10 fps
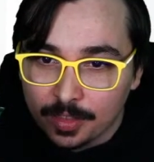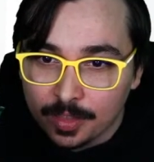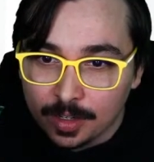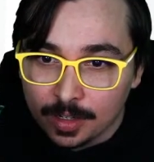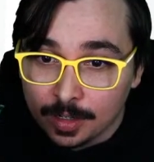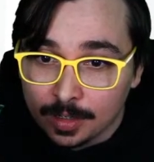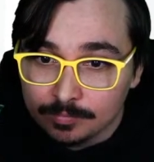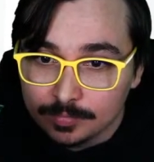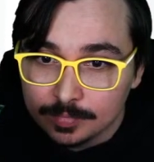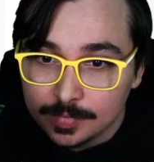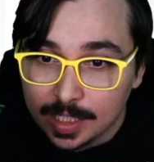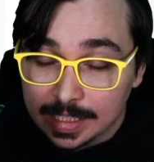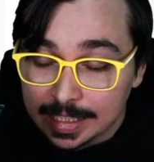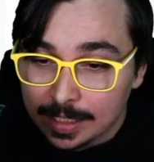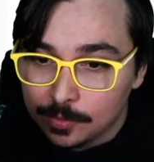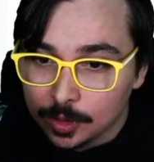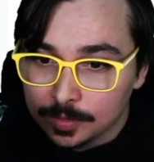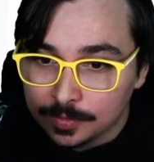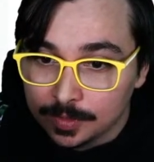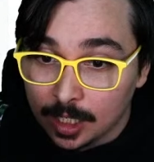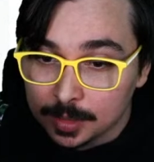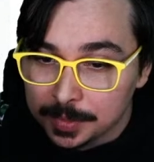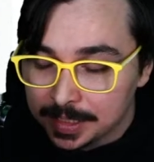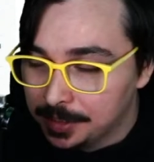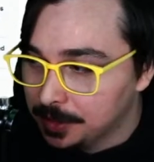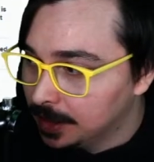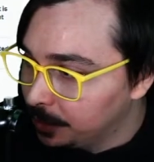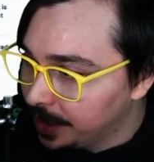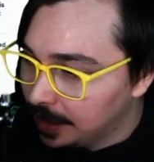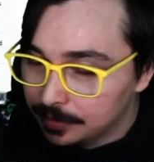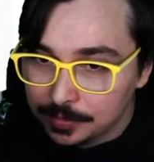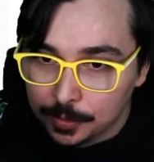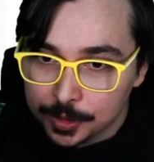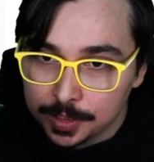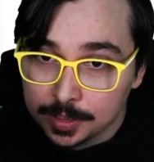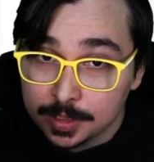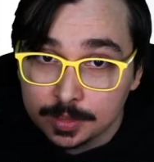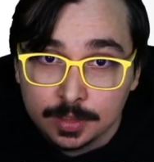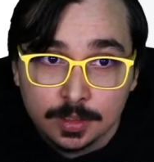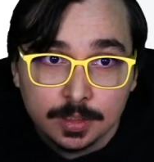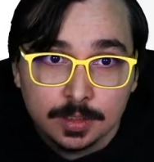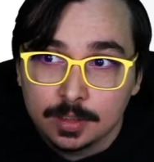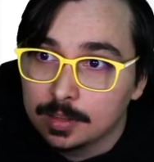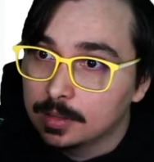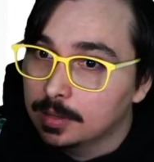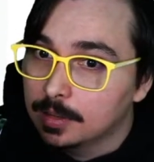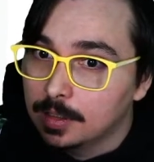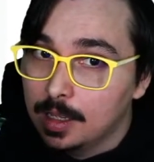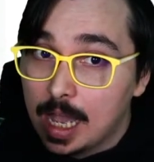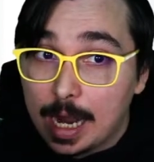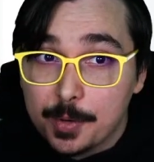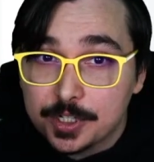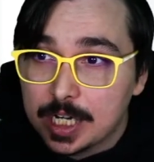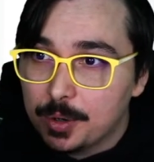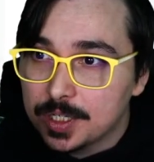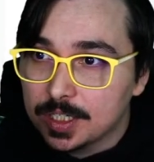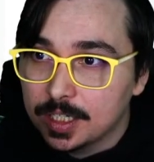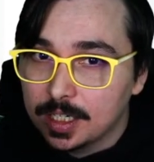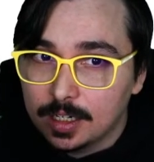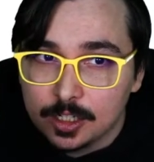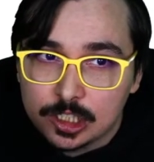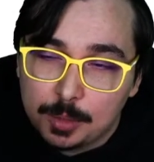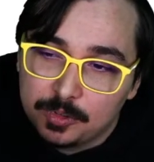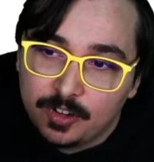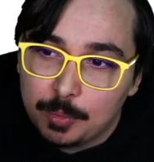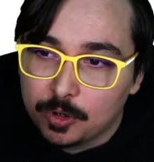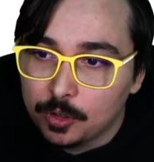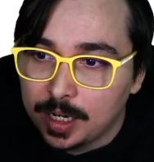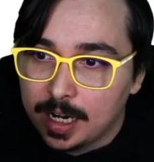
the level of documentation that we have, unfortunately. I wish I was a Shopify Pro